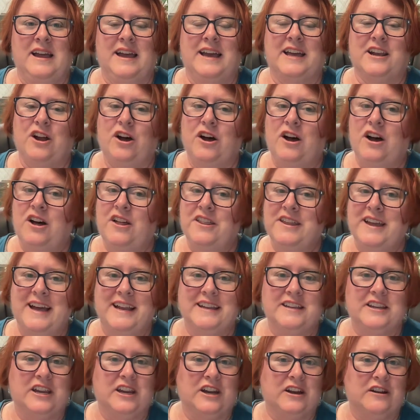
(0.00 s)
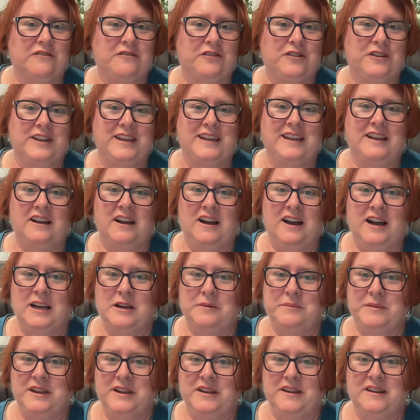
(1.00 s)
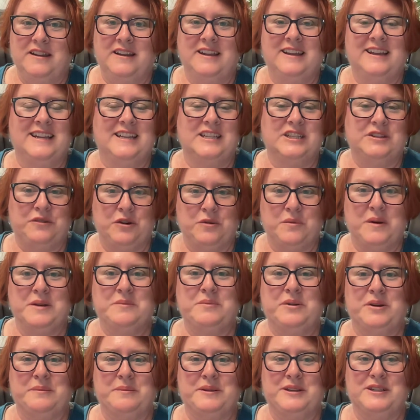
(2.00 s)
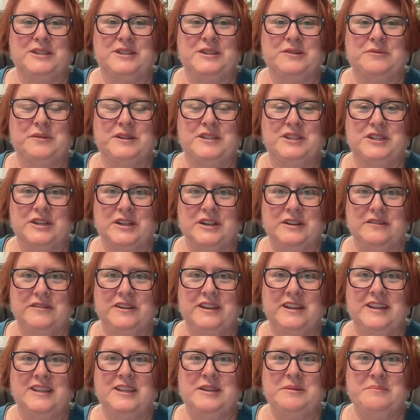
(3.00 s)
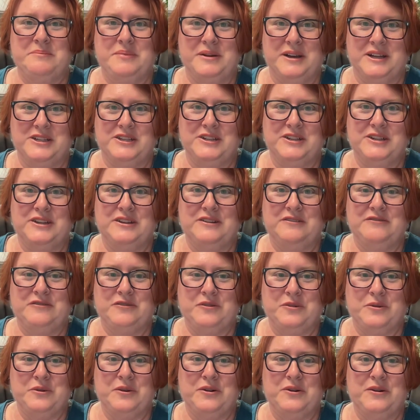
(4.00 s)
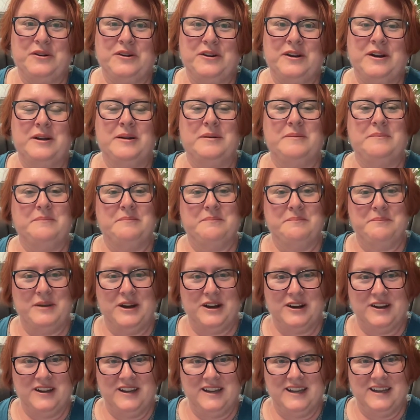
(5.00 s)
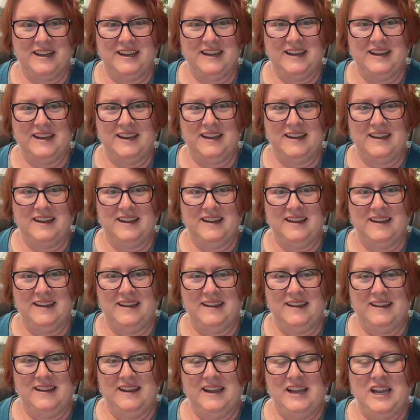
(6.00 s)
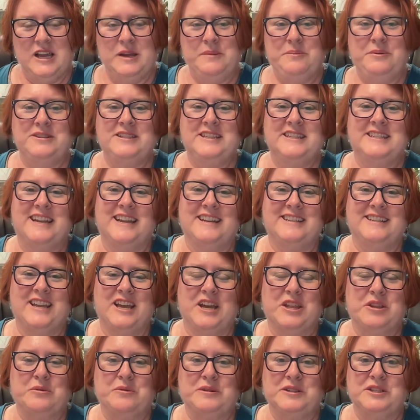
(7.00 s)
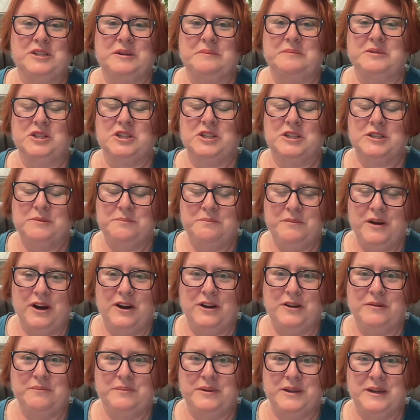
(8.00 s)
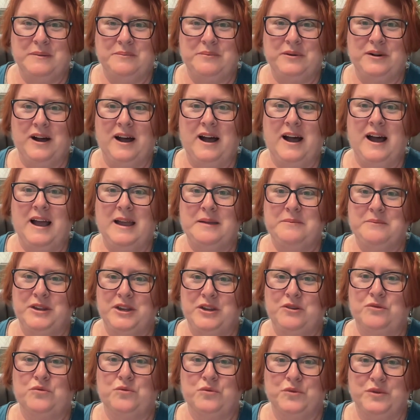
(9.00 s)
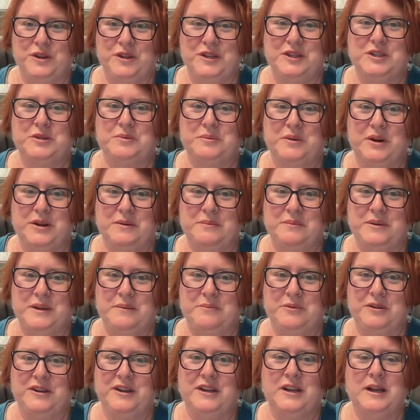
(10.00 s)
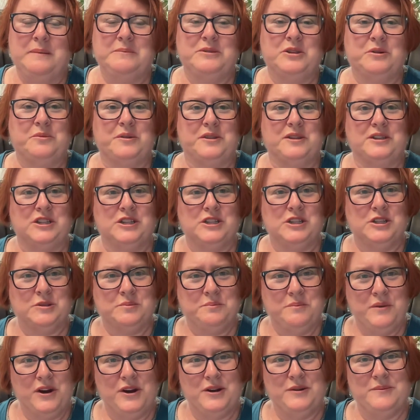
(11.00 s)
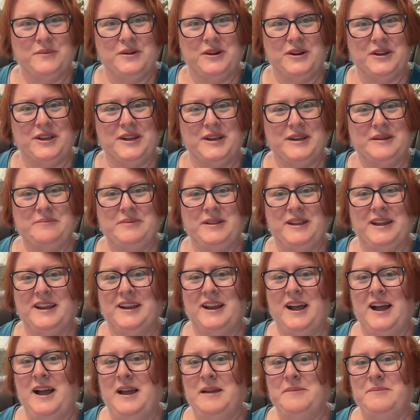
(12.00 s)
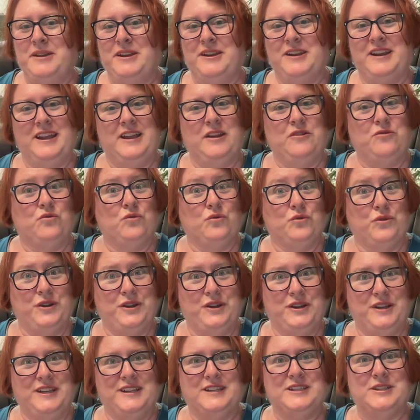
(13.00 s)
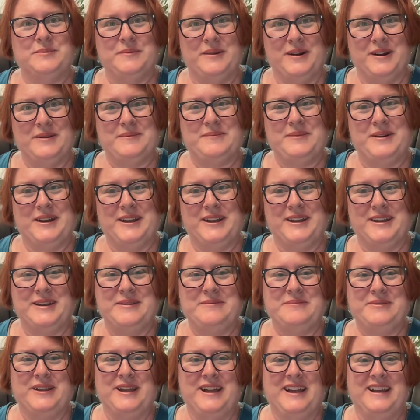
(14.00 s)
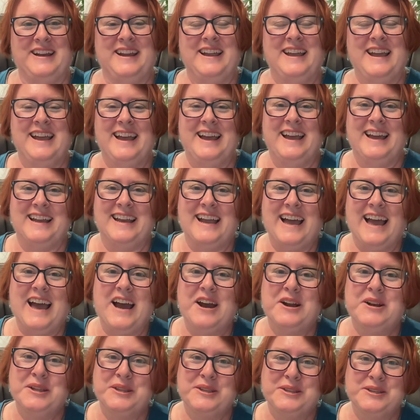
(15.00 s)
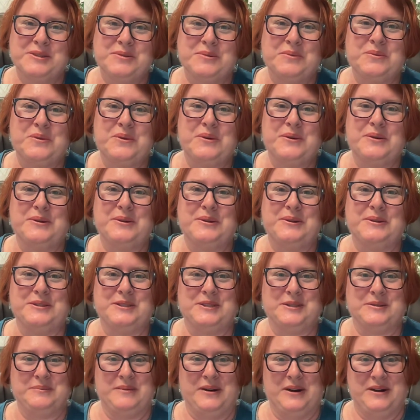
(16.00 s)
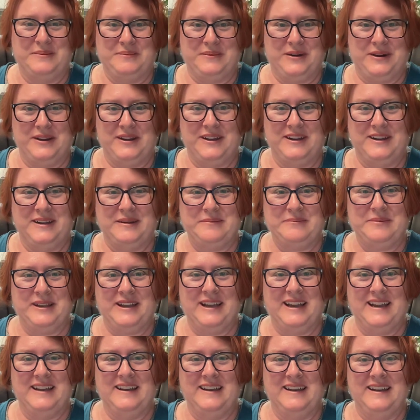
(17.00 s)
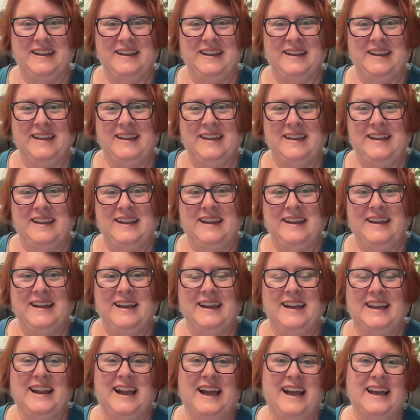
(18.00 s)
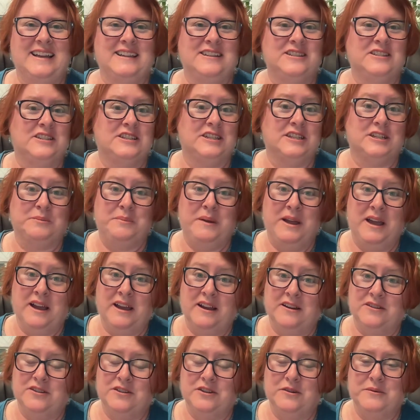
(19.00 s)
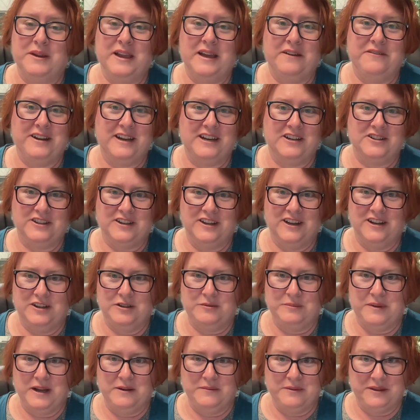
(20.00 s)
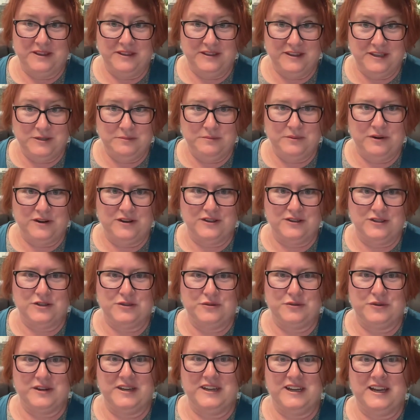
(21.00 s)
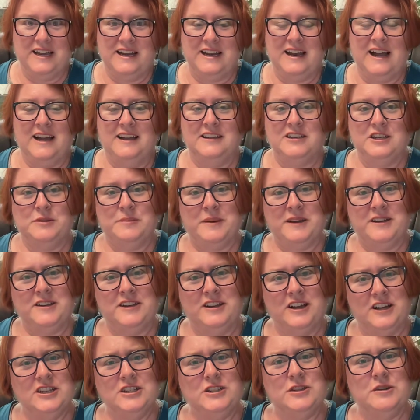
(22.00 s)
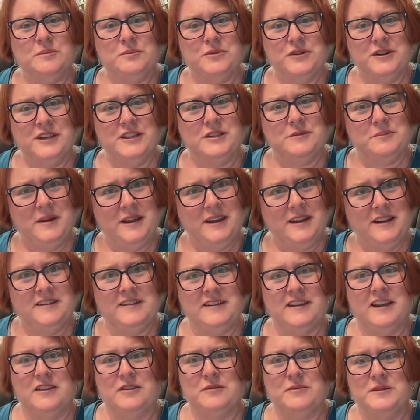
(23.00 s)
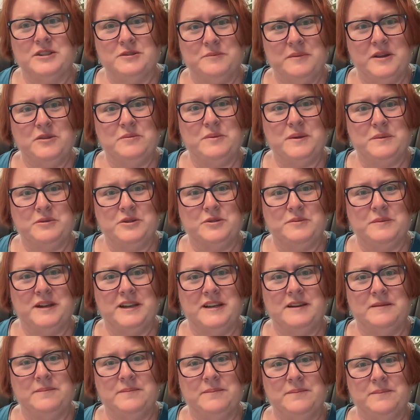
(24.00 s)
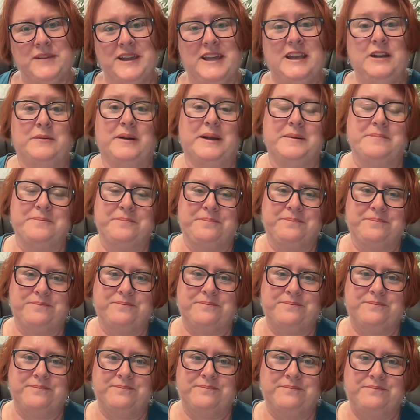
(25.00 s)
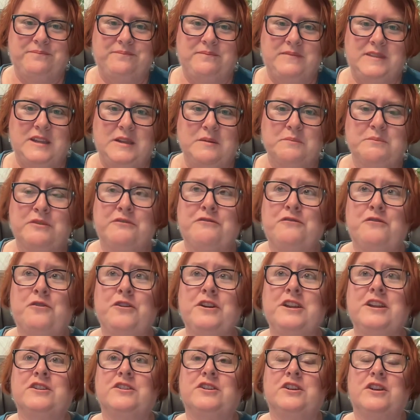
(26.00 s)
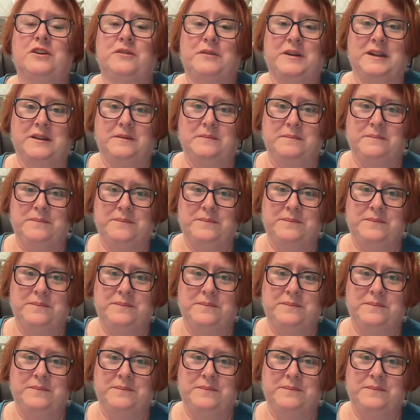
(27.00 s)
And all that careful economy is for one purpose, reserving the budget for marketing. He puts his head together with some smart people. I mean really smart people. And he comes up with a smart marketing plan. I mean a really smart marketing plan. An out-of-this-world smart marketing plan. And I suspect, though we haven't actually gotten to the bottom of this part of the story yet, I suspect he also put his money together with some other people's money. Anyway, before you know it,